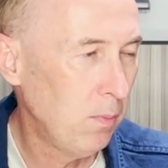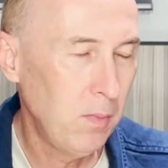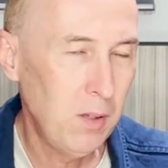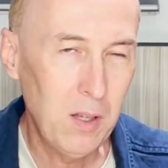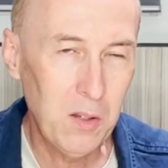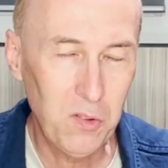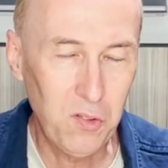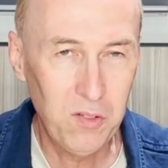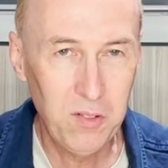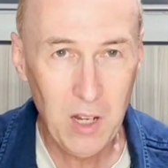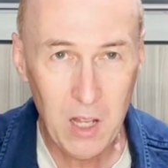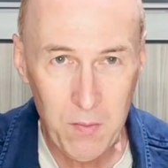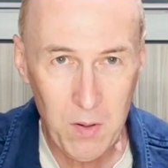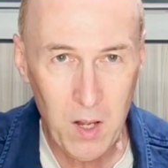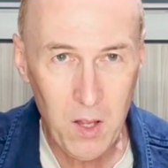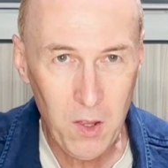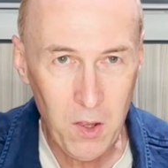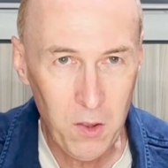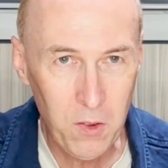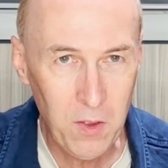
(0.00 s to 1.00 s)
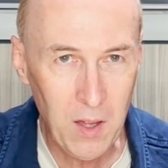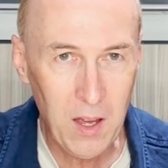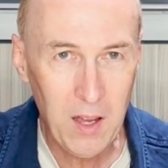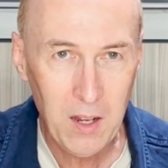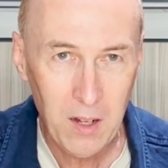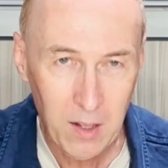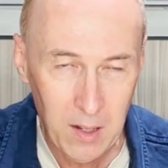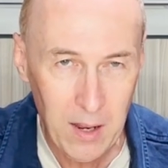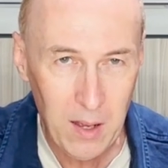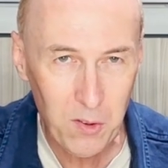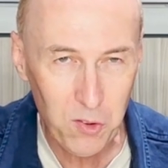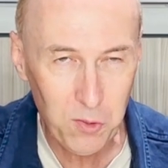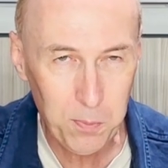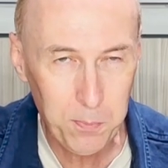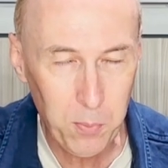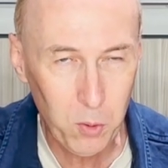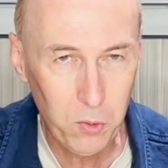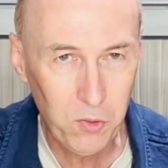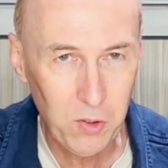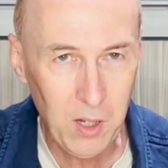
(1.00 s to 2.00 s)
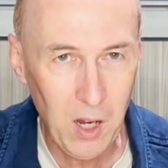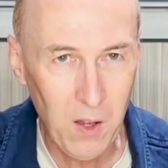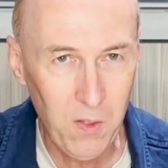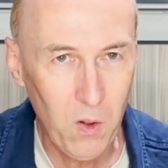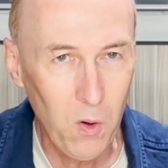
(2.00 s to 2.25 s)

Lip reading: It's nevertheless, put together